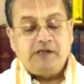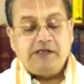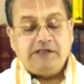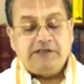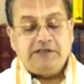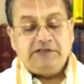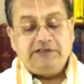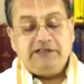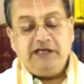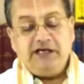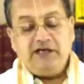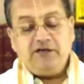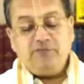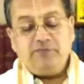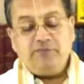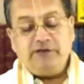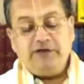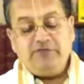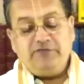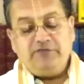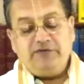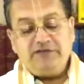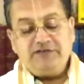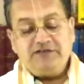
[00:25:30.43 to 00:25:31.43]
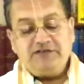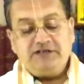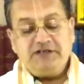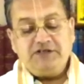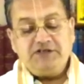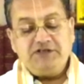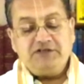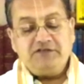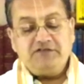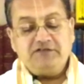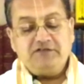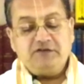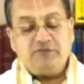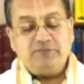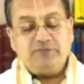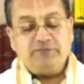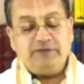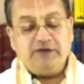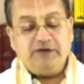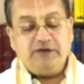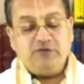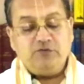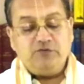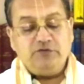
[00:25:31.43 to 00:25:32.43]
They are manifestations of
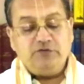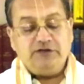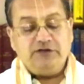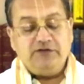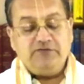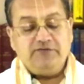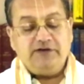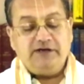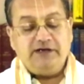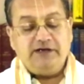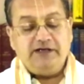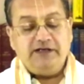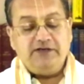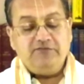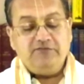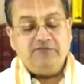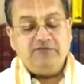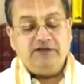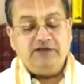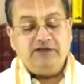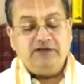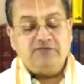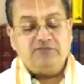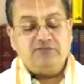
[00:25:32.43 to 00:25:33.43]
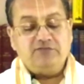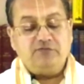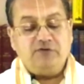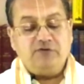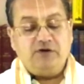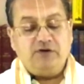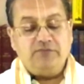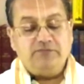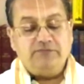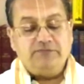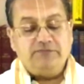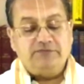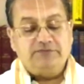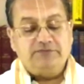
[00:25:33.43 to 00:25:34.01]
my Gurudeva in various forms.